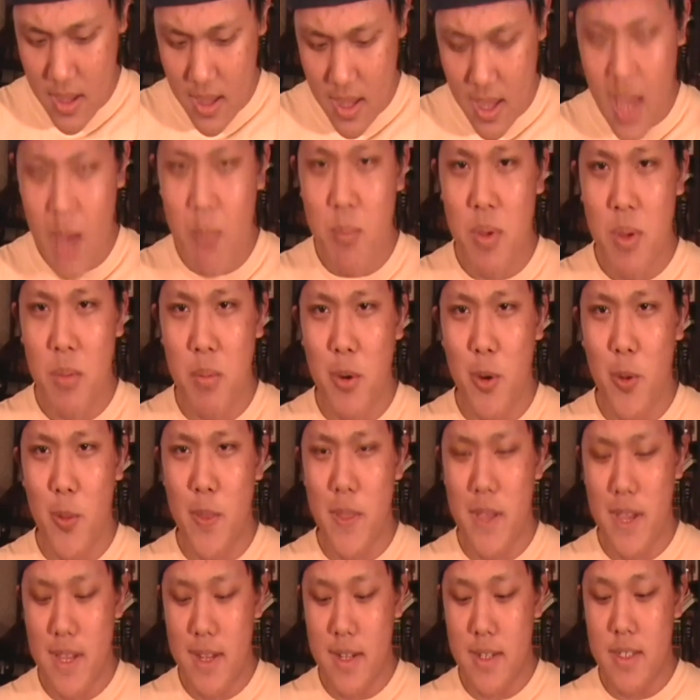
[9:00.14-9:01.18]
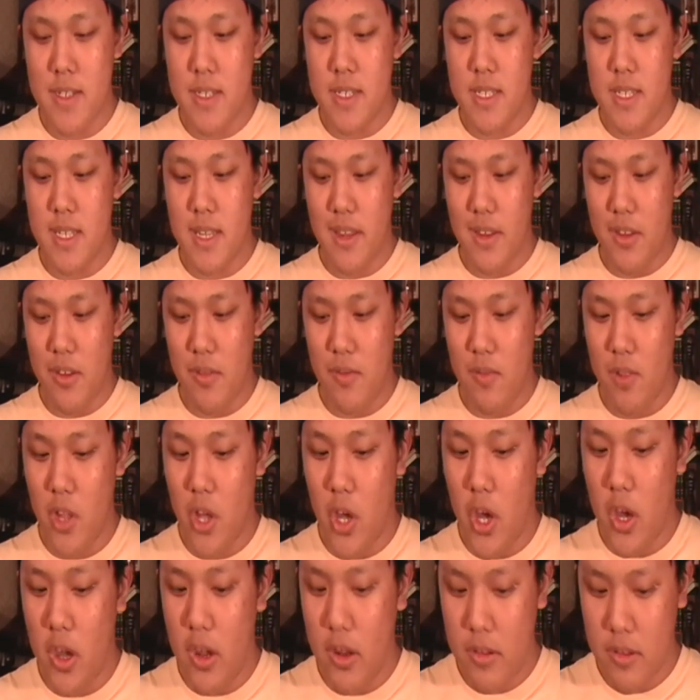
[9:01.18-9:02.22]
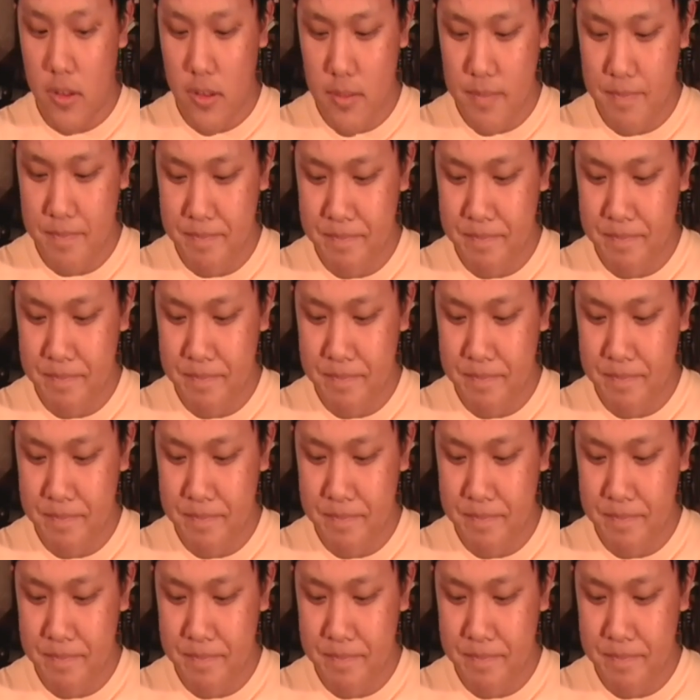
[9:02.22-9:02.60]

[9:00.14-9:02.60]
Happy birthday, Denise Vlogs.